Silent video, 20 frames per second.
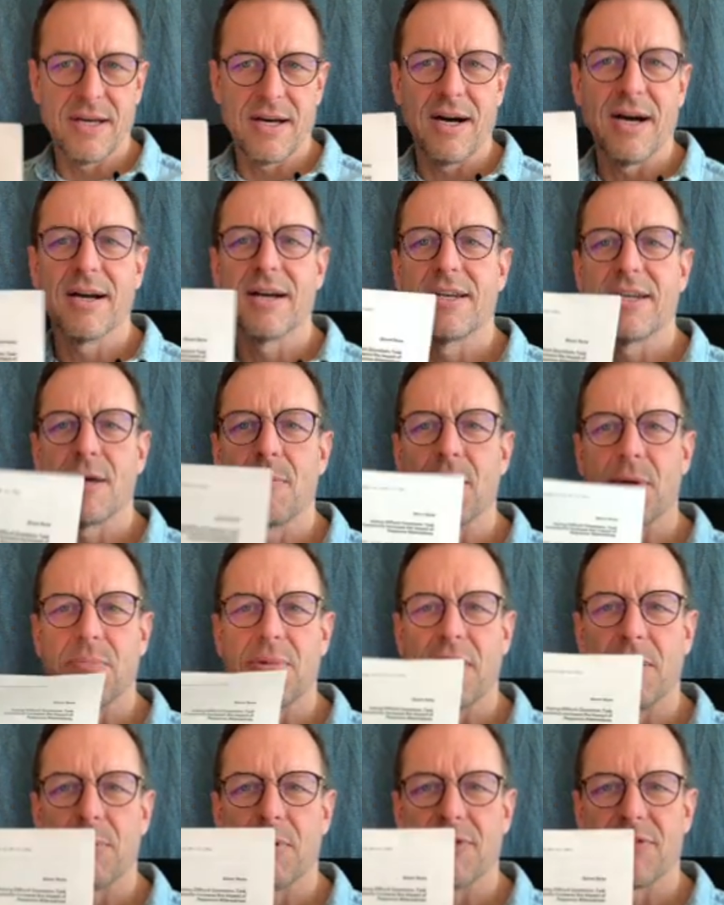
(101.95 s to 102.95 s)
academic
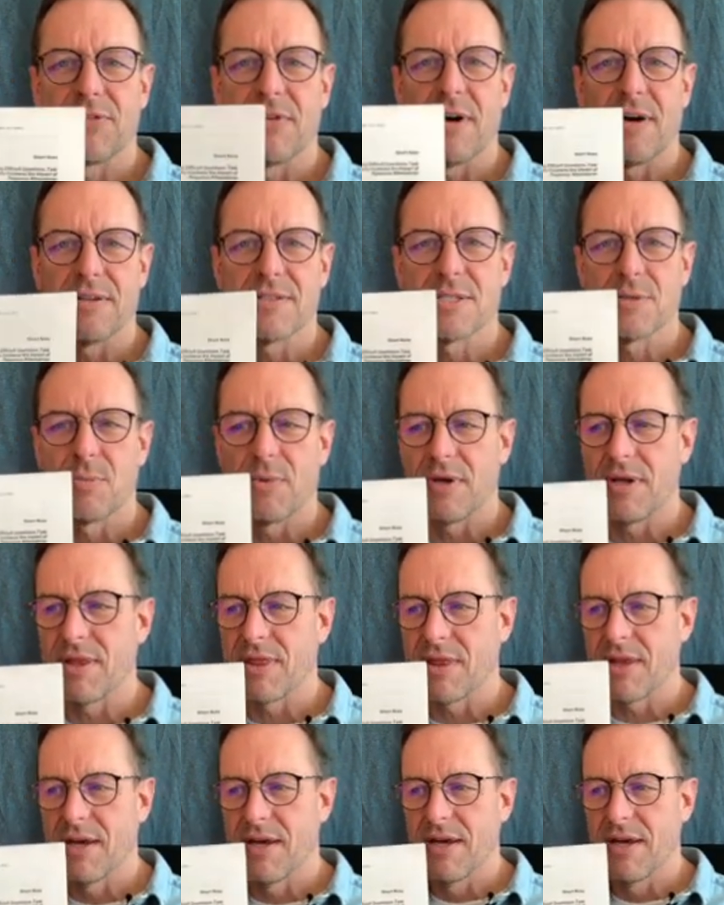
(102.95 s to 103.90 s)
paper starts with